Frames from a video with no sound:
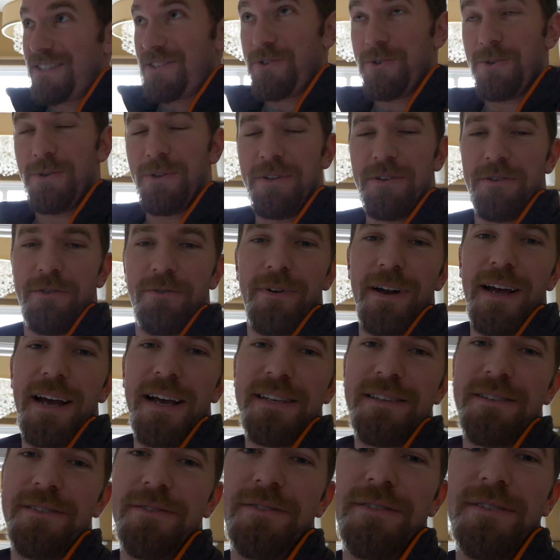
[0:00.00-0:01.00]
two little
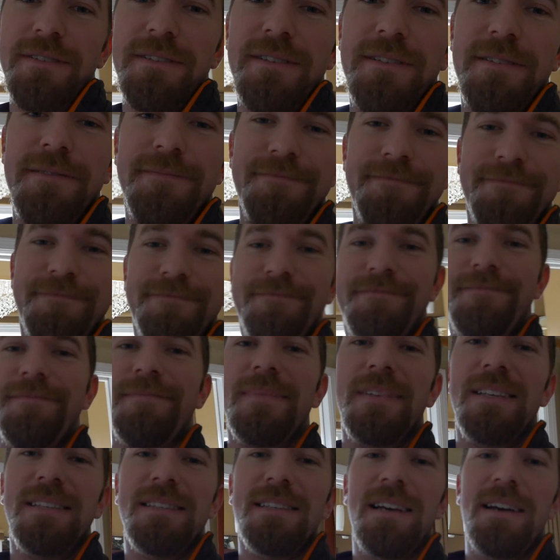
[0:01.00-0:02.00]
rascals
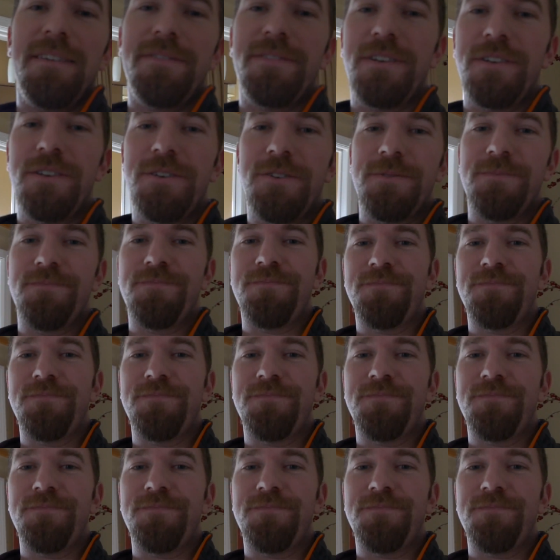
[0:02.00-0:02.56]
this afternoon.